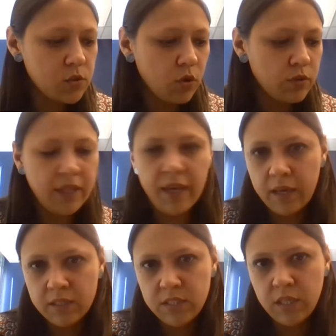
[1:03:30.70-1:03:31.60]
And then
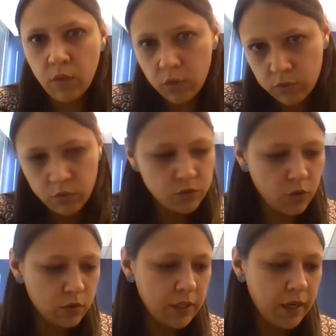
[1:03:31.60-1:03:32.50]
we have the
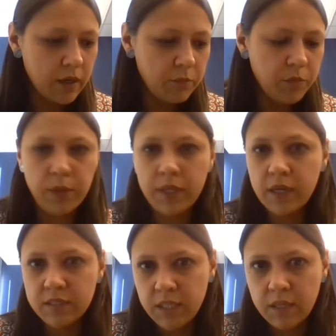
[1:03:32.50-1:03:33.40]
case of
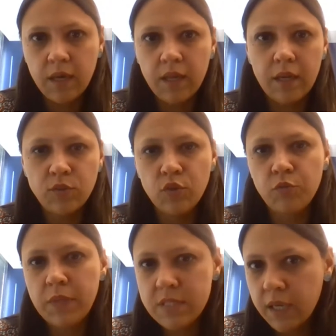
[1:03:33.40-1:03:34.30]
DH and others
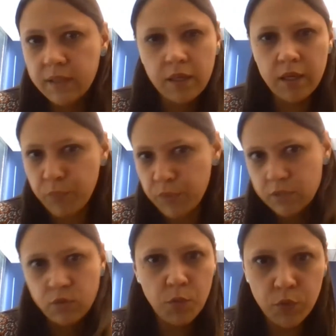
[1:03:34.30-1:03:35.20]
against
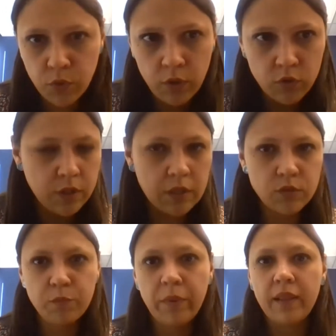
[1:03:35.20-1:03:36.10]
Czech Republic in
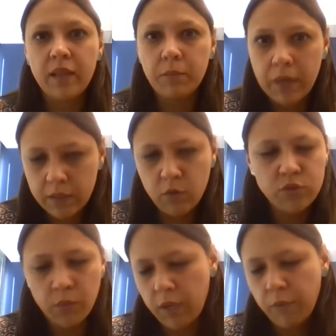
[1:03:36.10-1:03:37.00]

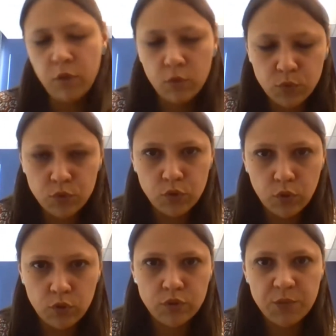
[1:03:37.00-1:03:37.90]
2007. This is one of the
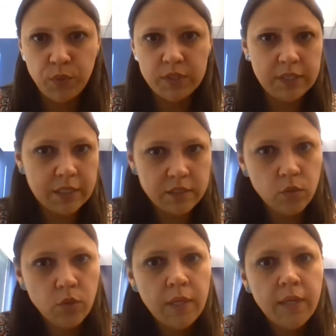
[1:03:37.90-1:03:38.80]
paradigmatic
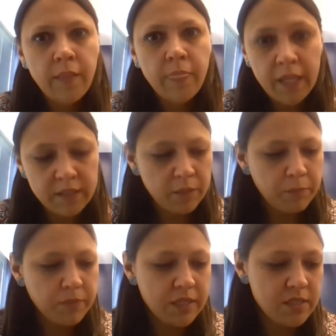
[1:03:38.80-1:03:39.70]
cases, and there
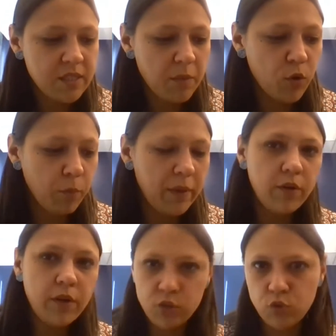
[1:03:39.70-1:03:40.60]
were many others
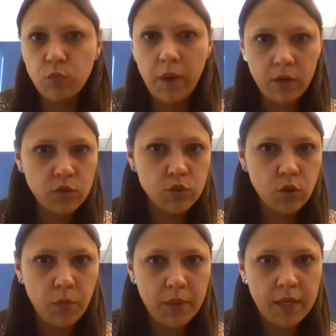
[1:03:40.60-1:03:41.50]
after this of the
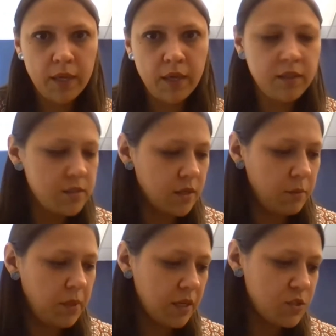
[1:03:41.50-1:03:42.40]
European
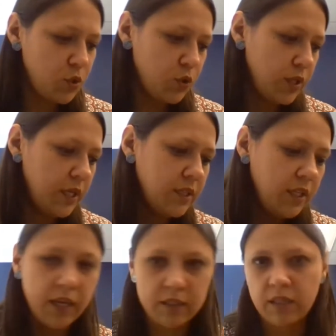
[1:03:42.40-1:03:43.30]
system of human rights
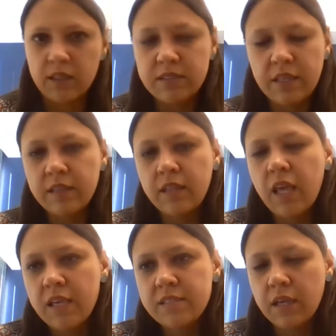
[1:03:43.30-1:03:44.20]
about indirect
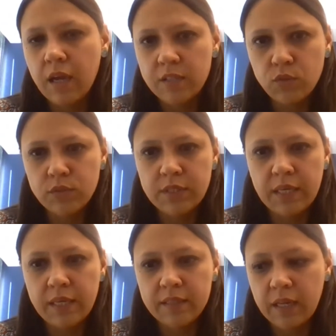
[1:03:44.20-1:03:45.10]
discrimination.
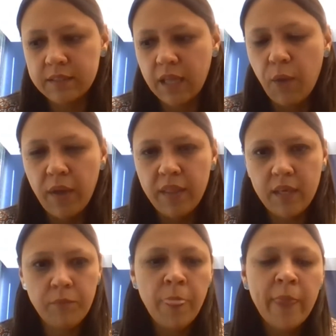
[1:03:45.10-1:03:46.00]
This
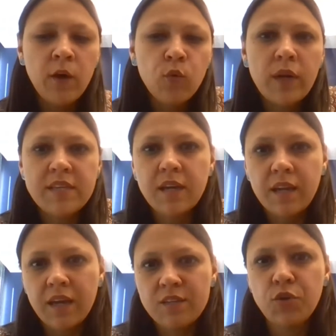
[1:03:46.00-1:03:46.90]
case
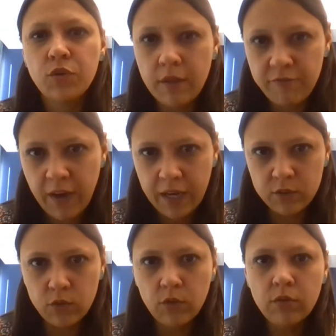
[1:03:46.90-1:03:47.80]
was
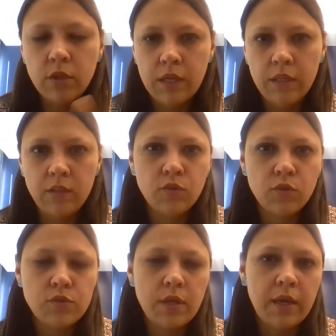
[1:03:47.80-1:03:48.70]
de
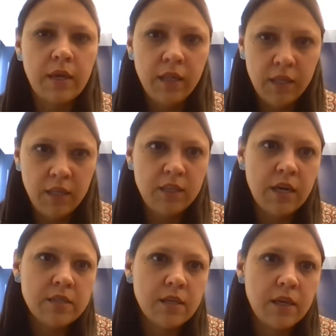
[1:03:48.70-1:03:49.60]
facto
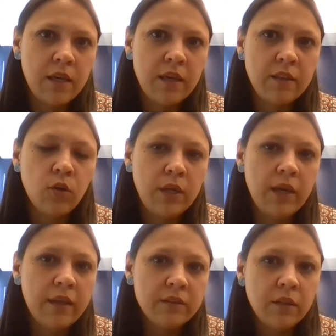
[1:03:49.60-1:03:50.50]
segregation
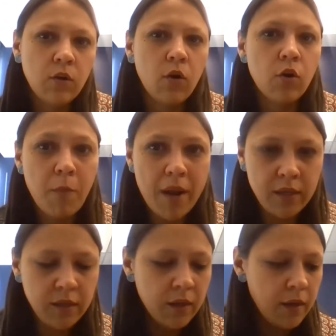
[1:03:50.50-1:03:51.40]
of
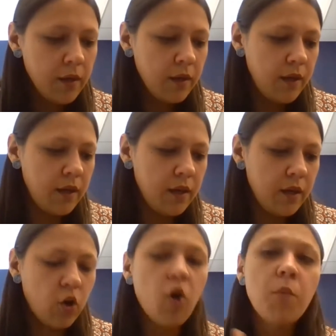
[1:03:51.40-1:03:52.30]
boys
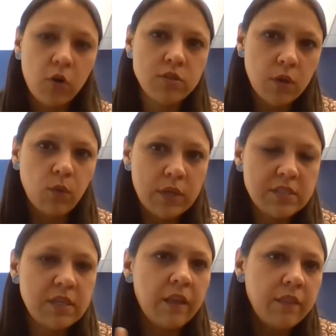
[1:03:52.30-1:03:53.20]
and girls
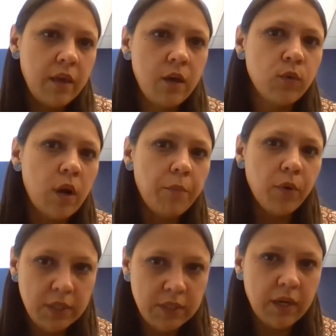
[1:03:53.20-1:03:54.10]
who
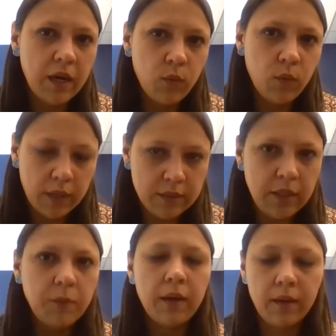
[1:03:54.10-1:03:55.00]
were Romani
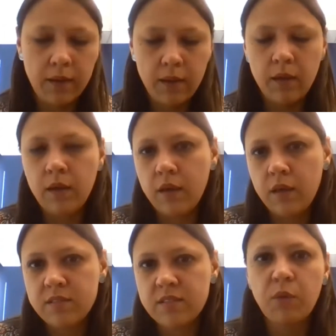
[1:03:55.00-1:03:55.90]
as a
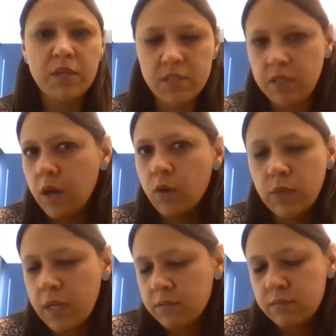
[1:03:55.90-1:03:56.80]
consequence of an
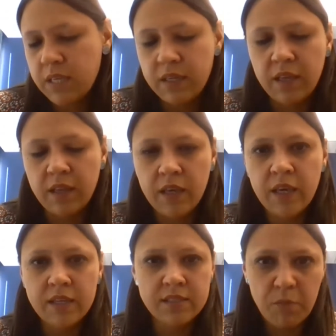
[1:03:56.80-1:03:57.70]
educational policy
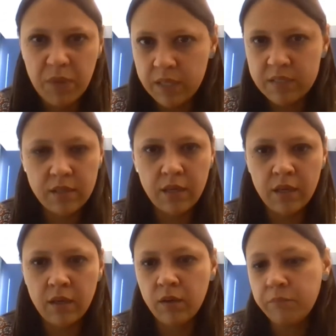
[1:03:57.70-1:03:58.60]
that established
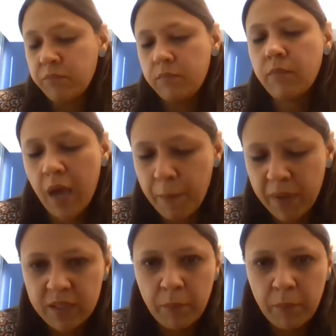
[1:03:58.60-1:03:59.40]
several